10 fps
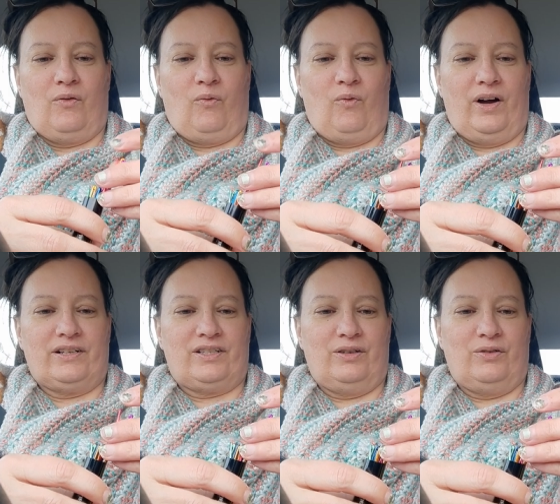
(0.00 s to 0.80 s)
One,
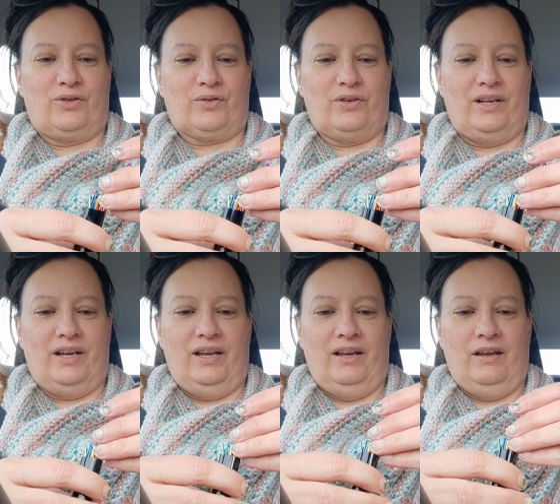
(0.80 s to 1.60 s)
two,
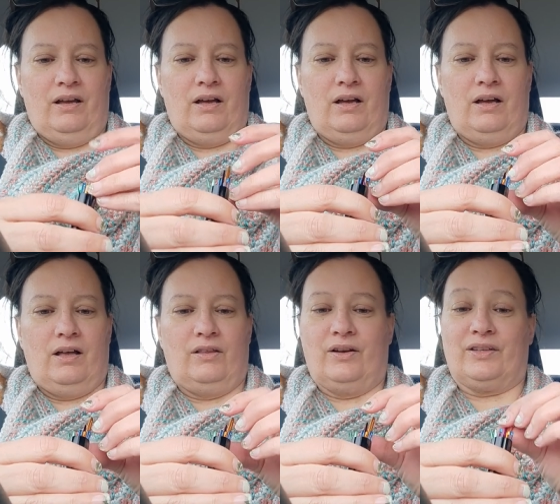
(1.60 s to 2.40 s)
three.
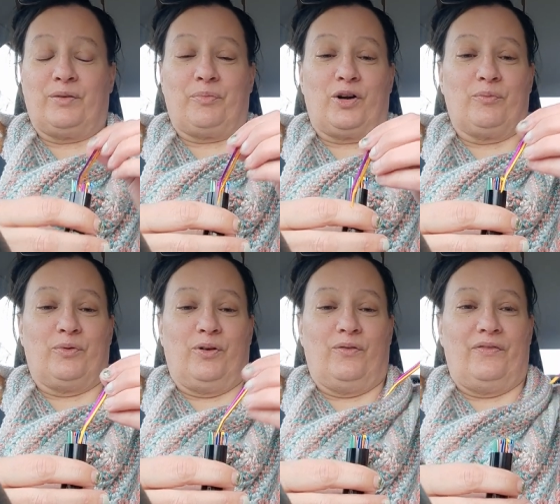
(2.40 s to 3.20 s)
Look at the
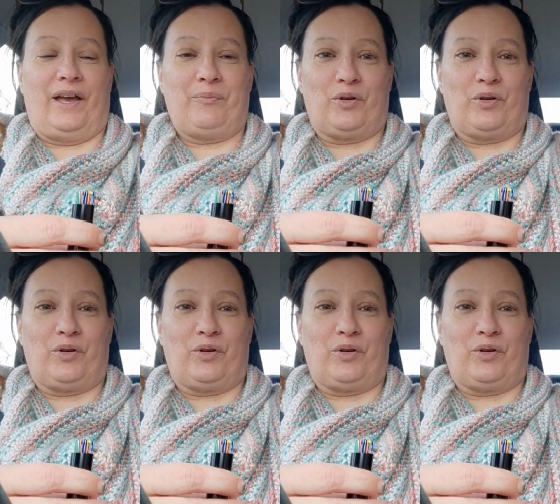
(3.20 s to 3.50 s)
purple. That